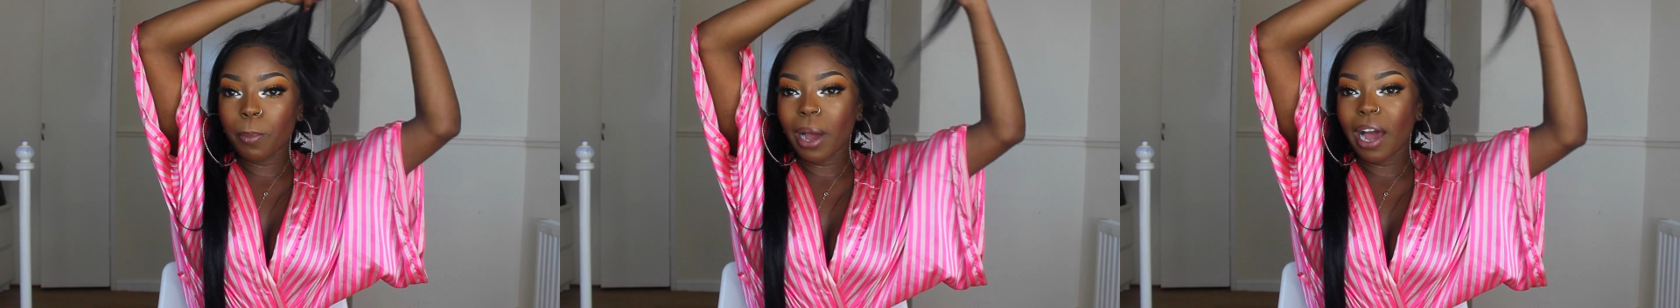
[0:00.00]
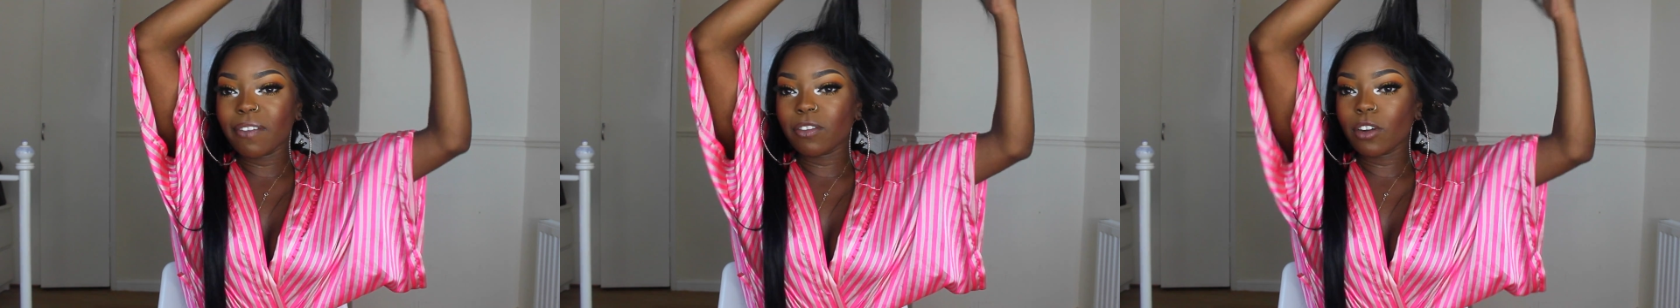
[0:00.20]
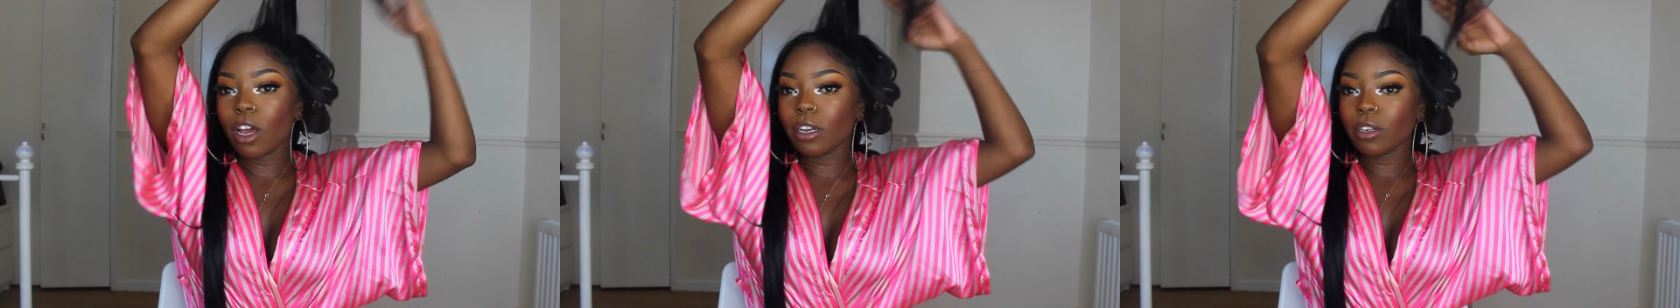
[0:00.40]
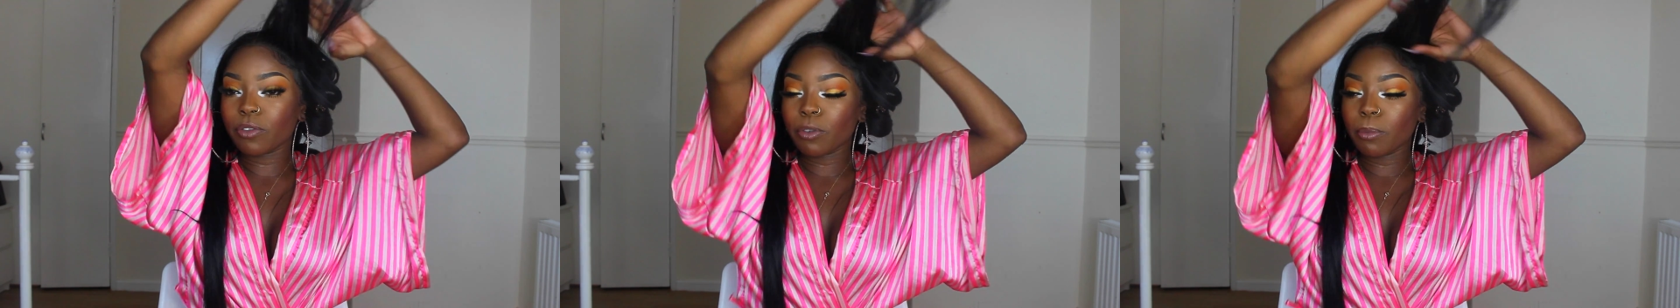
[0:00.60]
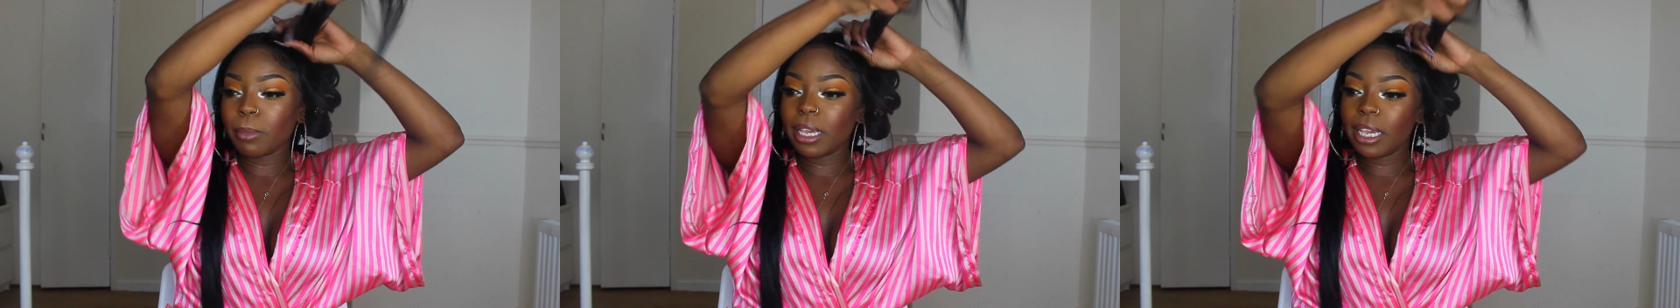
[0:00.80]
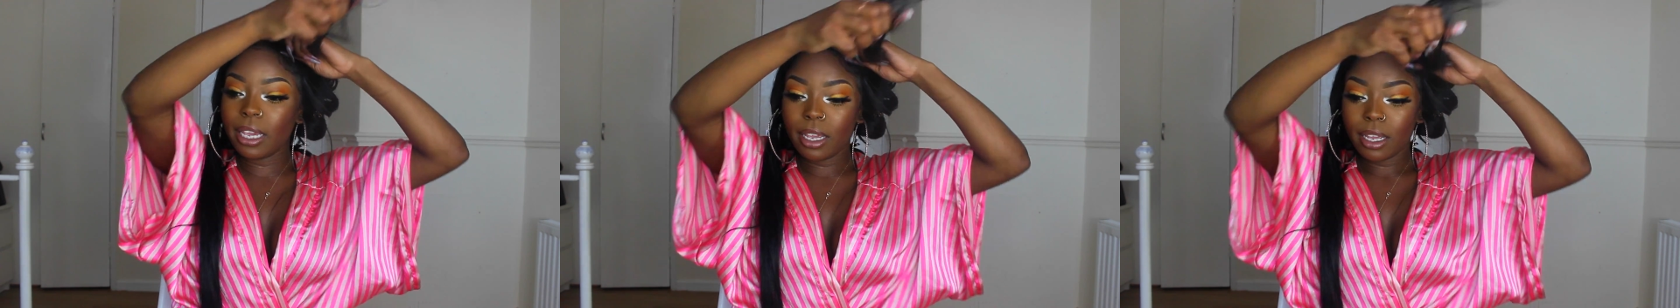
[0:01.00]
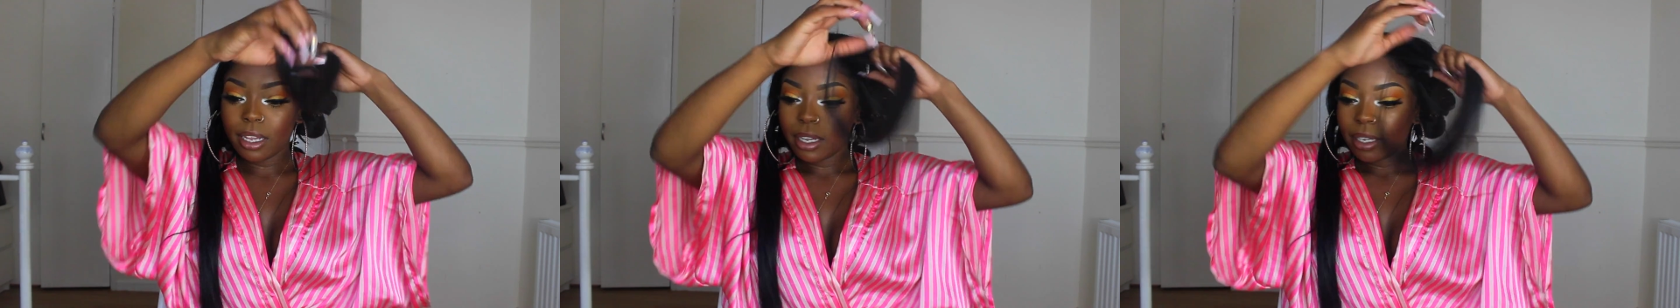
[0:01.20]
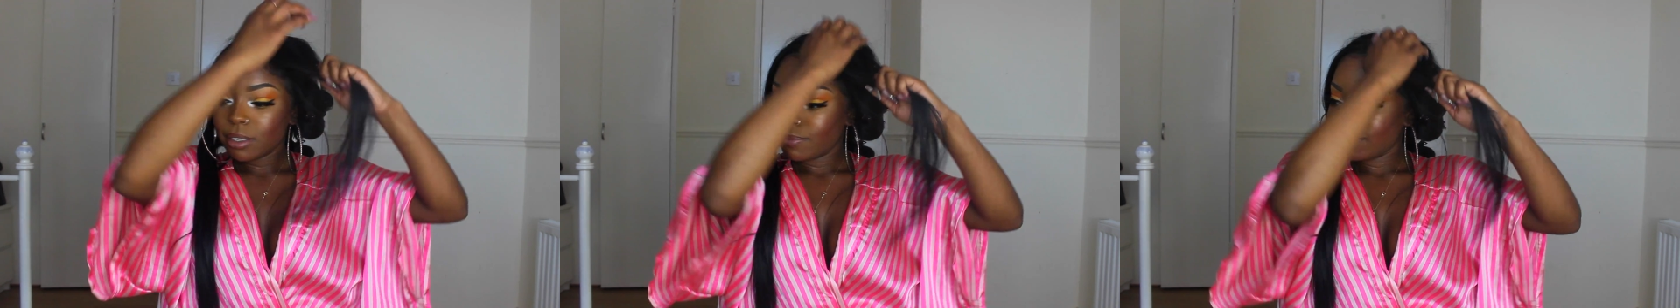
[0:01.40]
But I've learned, for me,
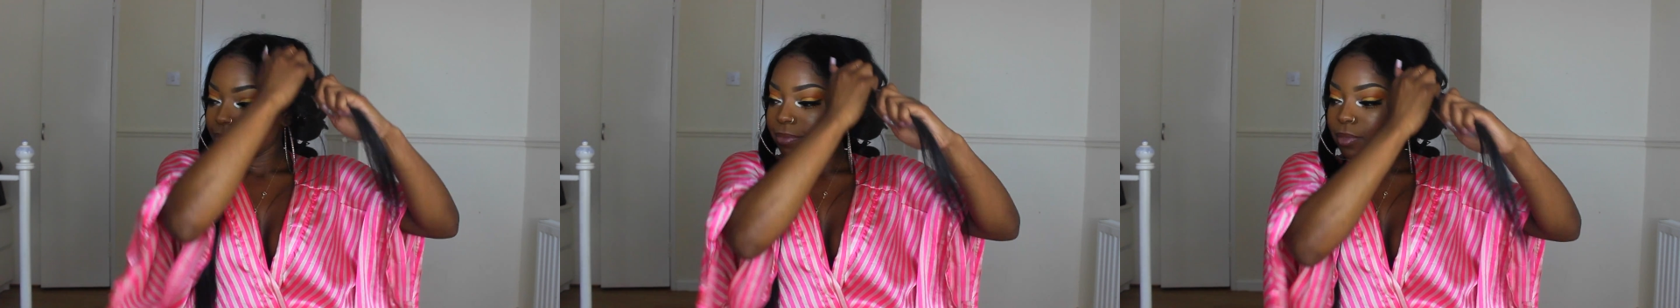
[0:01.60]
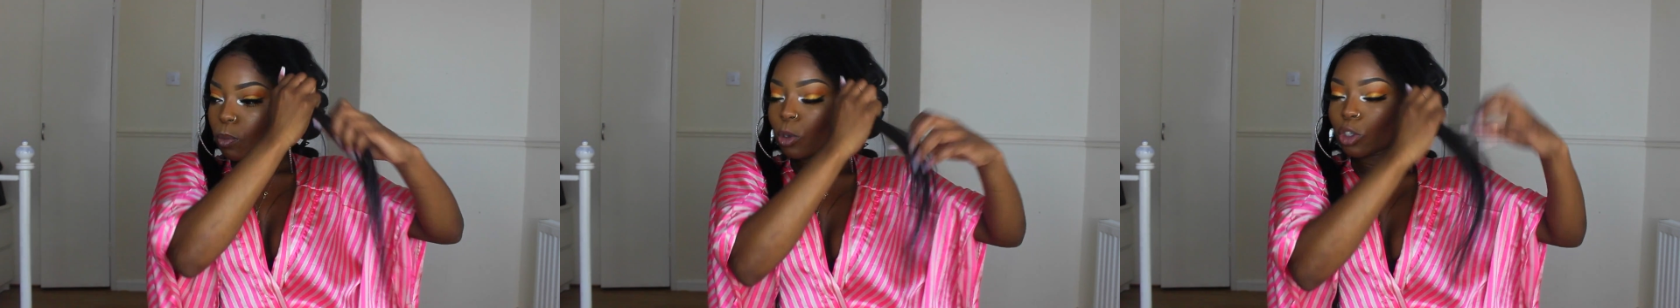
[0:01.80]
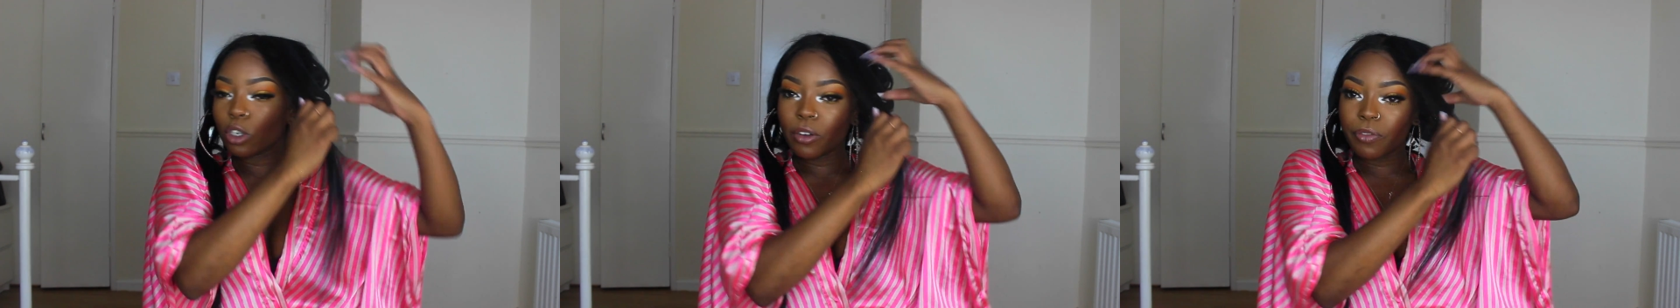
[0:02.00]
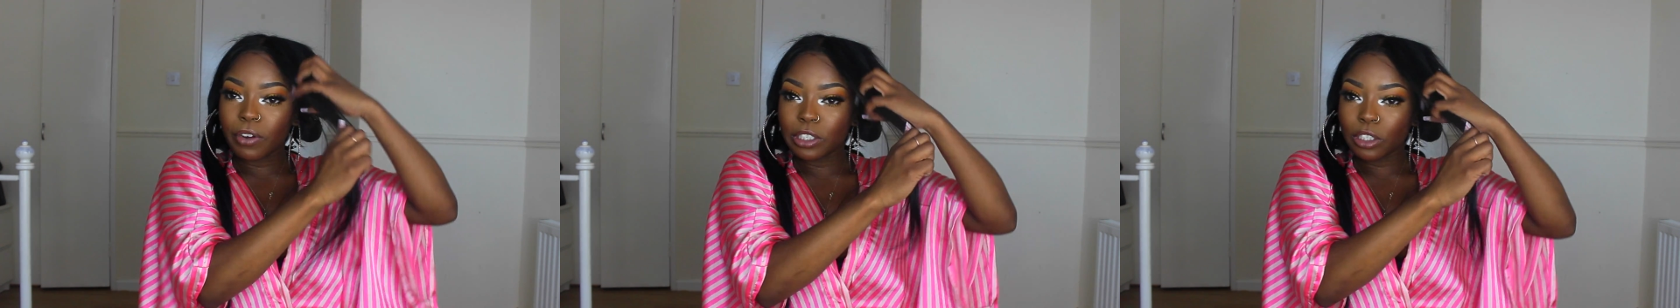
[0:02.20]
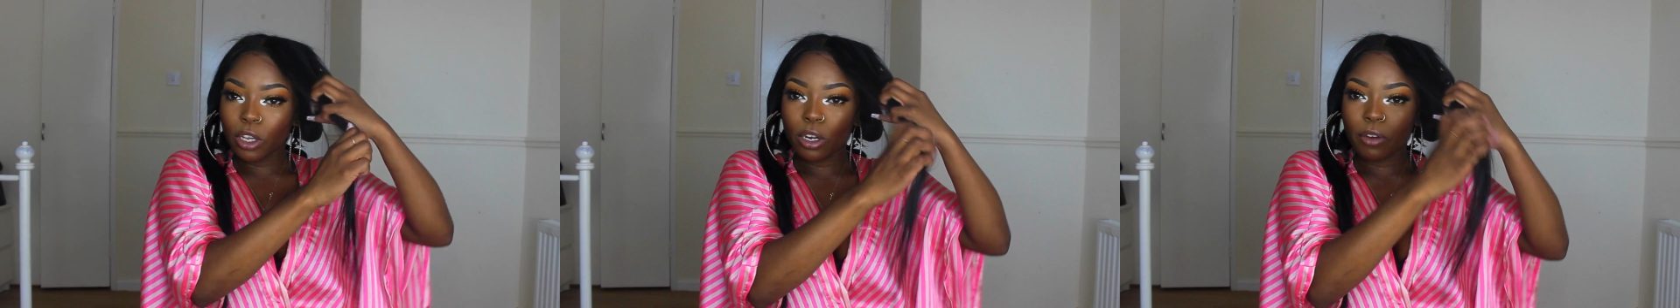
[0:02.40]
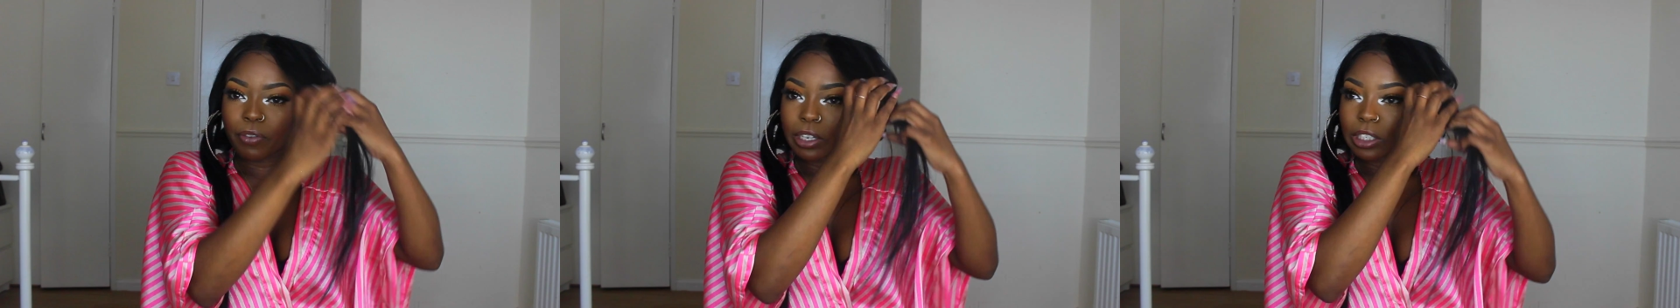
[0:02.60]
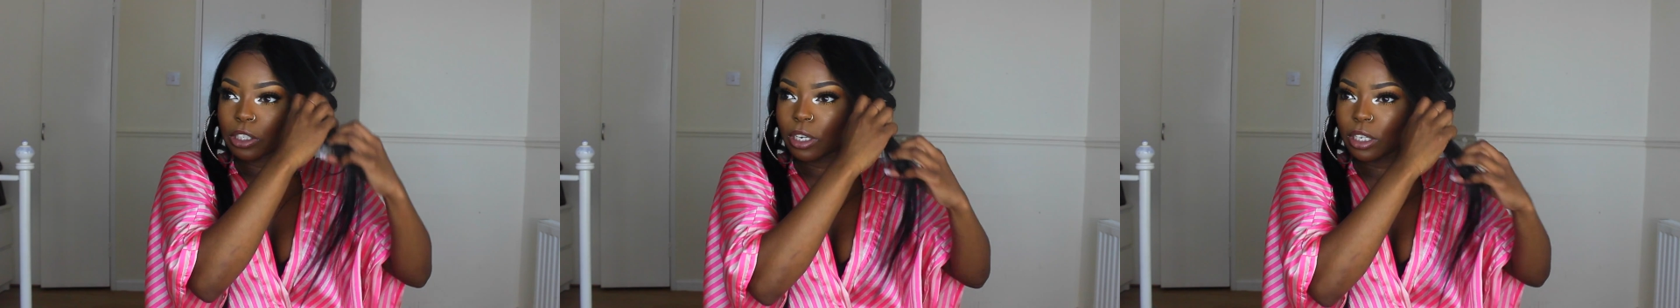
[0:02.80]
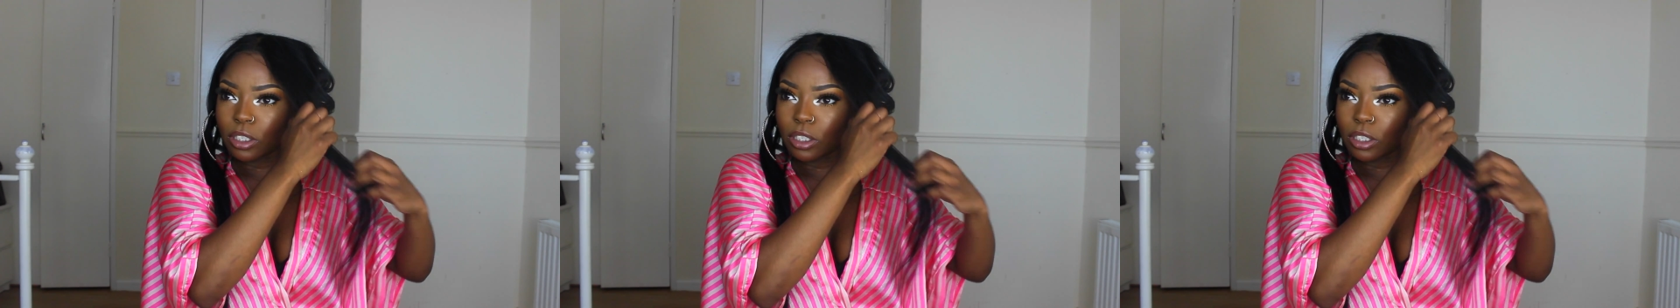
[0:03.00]
once you're on the friend zone, you're on the friend zone.